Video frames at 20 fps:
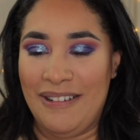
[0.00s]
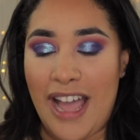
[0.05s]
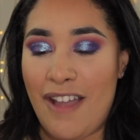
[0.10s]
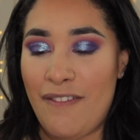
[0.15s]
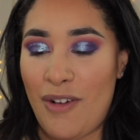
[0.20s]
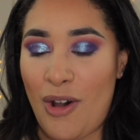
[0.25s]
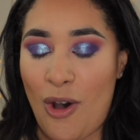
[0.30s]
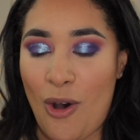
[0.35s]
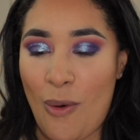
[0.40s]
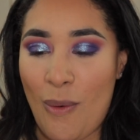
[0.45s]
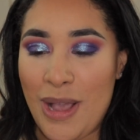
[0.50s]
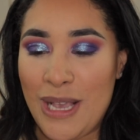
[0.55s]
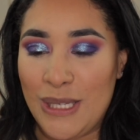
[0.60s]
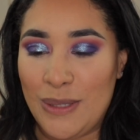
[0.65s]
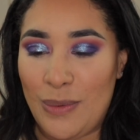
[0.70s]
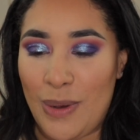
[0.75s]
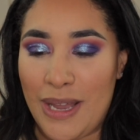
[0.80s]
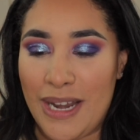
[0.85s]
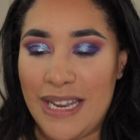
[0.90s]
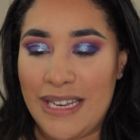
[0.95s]
I've always
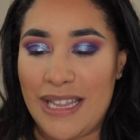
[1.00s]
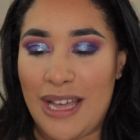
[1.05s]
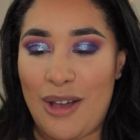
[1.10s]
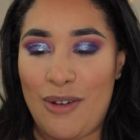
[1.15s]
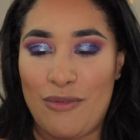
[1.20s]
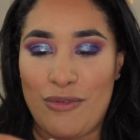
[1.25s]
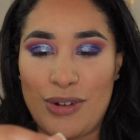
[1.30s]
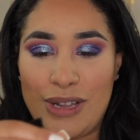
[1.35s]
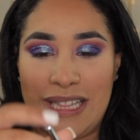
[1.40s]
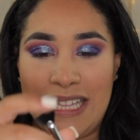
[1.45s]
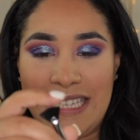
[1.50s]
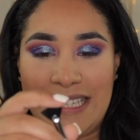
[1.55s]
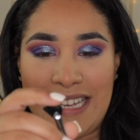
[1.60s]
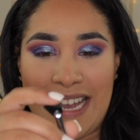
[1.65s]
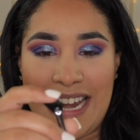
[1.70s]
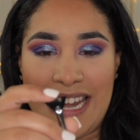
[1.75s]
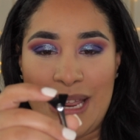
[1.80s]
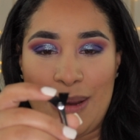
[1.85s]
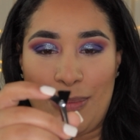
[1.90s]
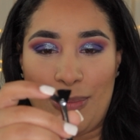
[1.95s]
wanted a really
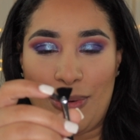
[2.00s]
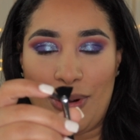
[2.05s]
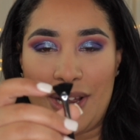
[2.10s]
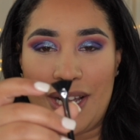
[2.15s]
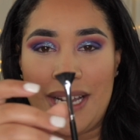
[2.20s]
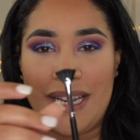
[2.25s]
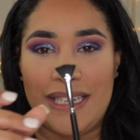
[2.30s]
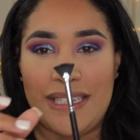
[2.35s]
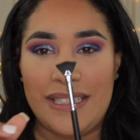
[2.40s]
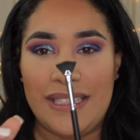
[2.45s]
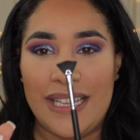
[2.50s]
tiny brush.